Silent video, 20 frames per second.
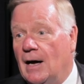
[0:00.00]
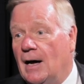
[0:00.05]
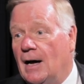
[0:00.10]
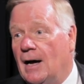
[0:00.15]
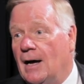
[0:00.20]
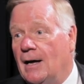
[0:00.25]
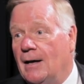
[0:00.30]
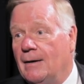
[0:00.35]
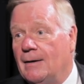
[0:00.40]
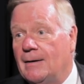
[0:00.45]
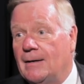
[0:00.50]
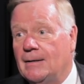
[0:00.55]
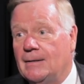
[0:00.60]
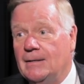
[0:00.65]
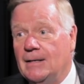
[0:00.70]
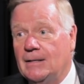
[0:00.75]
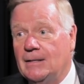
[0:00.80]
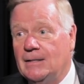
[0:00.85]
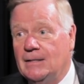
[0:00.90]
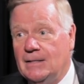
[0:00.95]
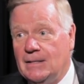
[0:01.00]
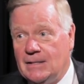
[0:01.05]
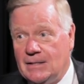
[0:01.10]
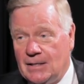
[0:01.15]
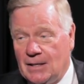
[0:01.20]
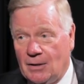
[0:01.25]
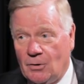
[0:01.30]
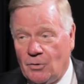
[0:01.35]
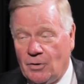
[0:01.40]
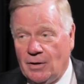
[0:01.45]
I can get
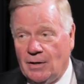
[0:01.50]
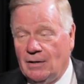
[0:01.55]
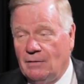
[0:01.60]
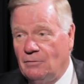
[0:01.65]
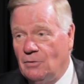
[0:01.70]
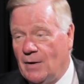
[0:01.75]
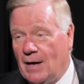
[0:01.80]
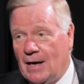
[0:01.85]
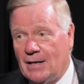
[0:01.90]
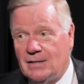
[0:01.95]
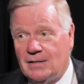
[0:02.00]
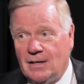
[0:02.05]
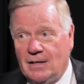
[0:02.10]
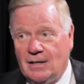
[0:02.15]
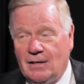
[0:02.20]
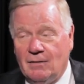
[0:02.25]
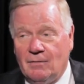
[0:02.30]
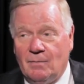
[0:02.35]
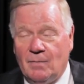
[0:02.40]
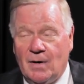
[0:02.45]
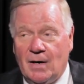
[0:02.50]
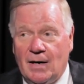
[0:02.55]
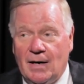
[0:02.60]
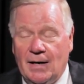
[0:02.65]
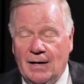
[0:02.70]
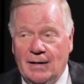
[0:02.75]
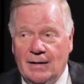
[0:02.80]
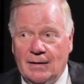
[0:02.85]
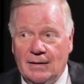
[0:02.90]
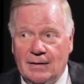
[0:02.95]
detail oriented. If you ask any of
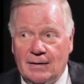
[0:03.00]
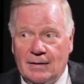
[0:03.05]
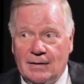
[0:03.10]
my